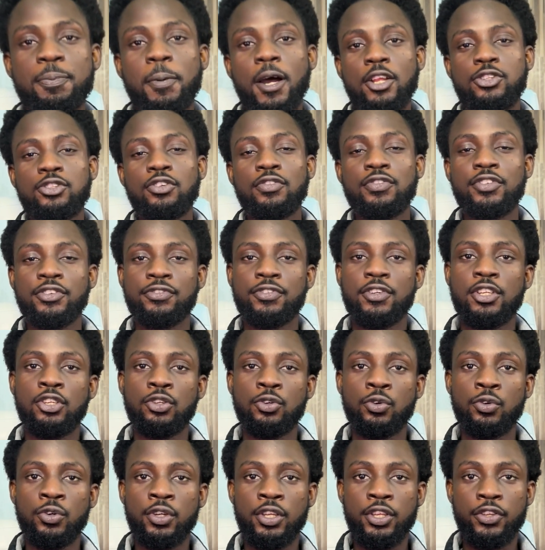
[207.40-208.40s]
part of the
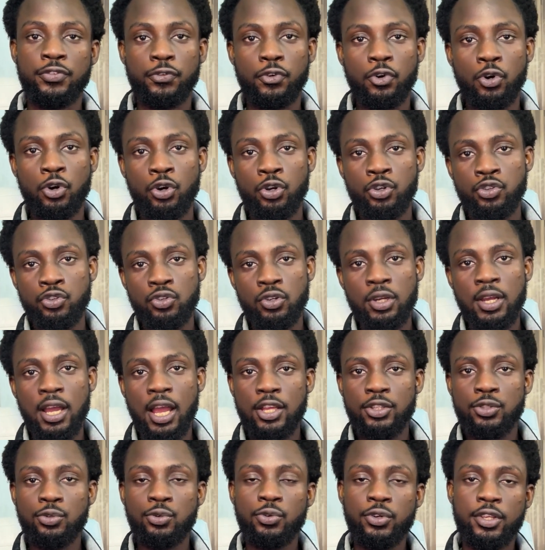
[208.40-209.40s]
video is for you
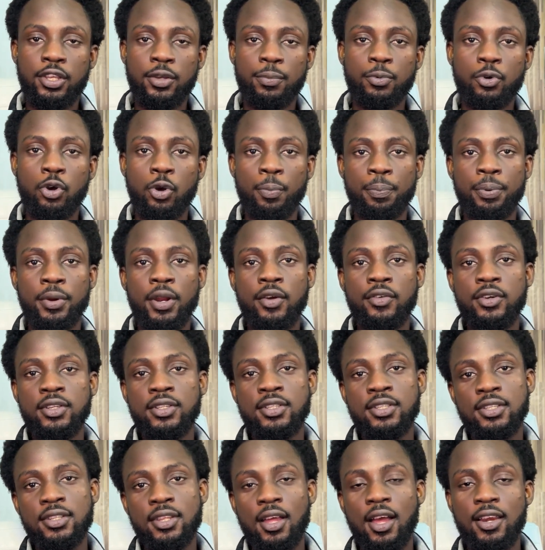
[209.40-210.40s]
guys who keep comparing
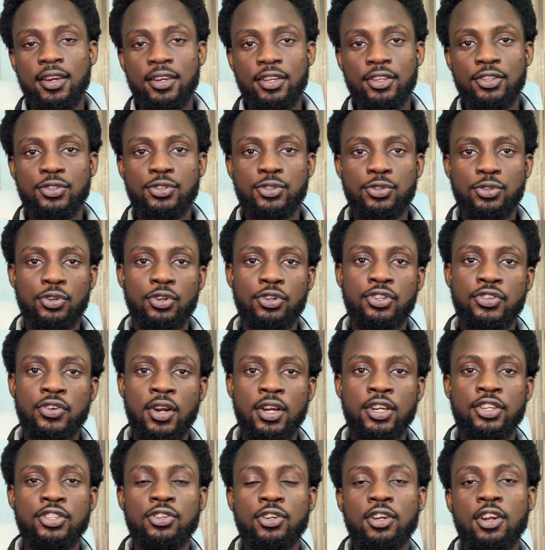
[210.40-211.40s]
Starlink to your
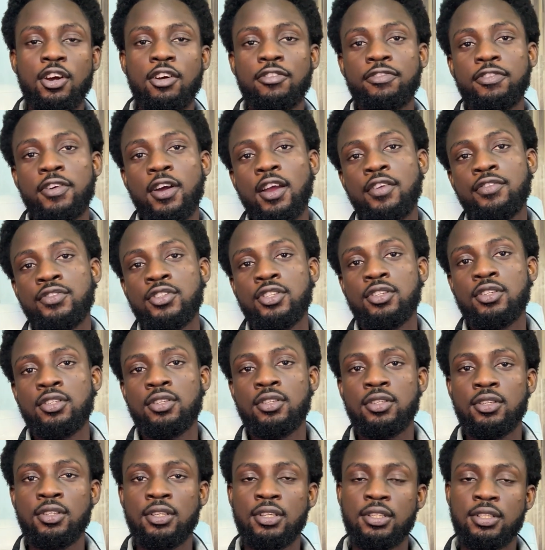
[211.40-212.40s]
traditional
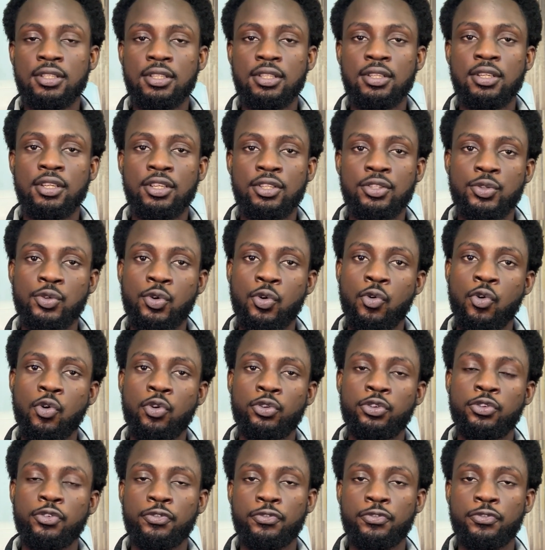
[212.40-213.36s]
5G internet or your